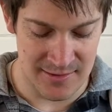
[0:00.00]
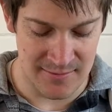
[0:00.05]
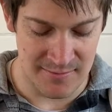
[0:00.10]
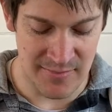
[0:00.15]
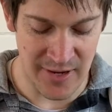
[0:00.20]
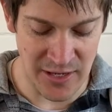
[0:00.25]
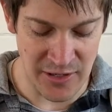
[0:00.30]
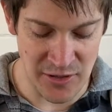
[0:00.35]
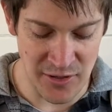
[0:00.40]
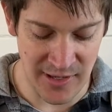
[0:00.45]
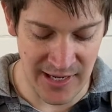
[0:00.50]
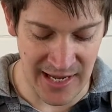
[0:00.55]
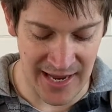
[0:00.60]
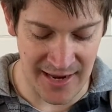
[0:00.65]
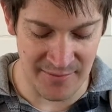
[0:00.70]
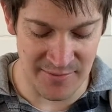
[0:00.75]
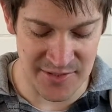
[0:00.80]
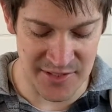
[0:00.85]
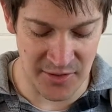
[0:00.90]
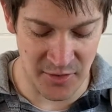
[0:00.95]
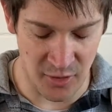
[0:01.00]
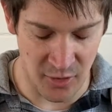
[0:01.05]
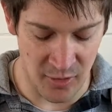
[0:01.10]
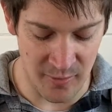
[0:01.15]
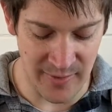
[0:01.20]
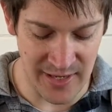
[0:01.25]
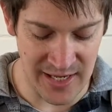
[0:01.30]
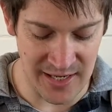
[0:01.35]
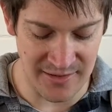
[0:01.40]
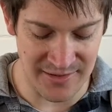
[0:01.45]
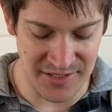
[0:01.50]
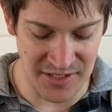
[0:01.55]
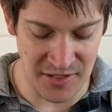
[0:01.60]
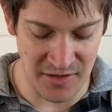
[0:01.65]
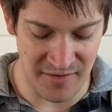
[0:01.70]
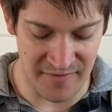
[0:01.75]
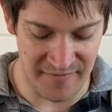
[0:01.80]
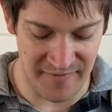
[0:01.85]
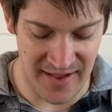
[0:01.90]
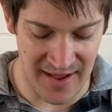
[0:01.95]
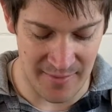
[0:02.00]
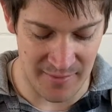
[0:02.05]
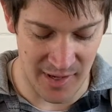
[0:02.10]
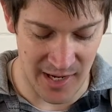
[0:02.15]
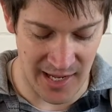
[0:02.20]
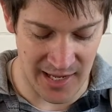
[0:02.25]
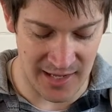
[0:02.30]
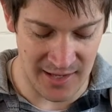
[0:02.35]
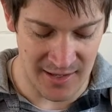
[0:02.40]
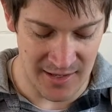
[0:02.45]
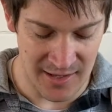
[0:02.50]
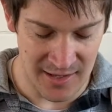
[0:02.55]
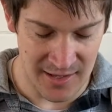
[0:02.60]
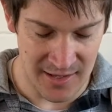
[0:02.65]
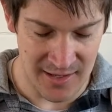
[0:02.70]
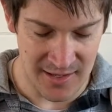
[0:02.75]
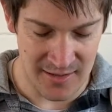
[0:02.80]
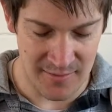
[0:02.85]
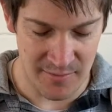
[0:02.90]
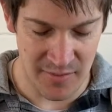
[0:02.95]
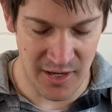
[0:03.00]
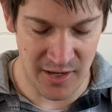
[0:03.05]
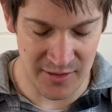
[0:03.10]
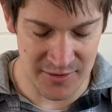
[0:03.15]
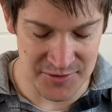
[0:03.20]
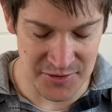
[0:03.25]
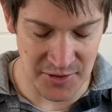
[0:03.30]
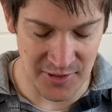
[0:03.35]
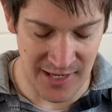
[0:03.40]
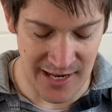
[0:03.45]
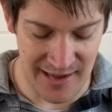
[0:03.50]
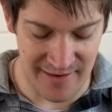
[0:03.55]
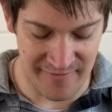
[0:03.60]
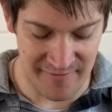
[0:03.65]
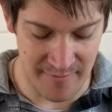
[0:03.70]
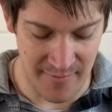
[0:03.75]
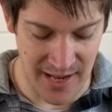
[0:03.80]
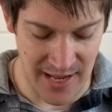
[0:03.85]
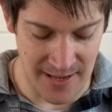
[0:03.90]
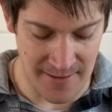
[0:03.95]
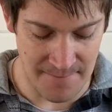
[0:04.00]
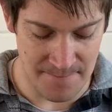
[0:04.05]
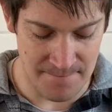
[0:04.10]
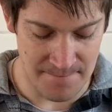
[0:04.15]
But you came to call me into your family because you love me.